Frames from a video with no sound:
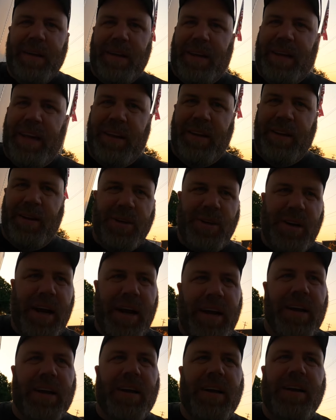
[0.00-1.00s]
getting the
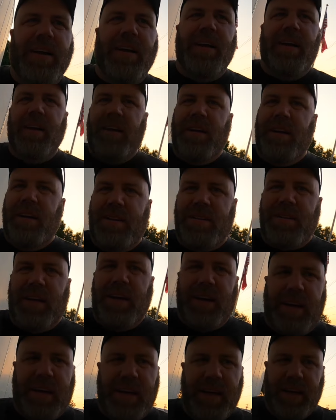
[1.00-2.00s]
trailer and the
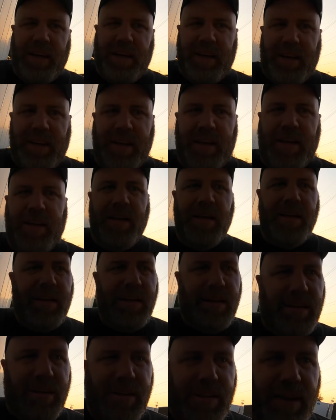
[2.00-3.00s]
truck
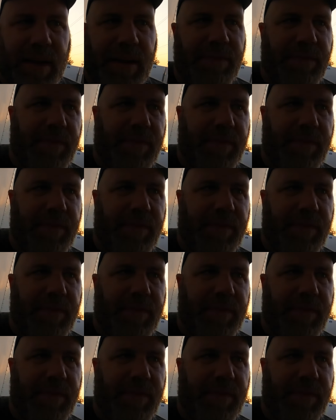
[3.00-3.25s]
stuff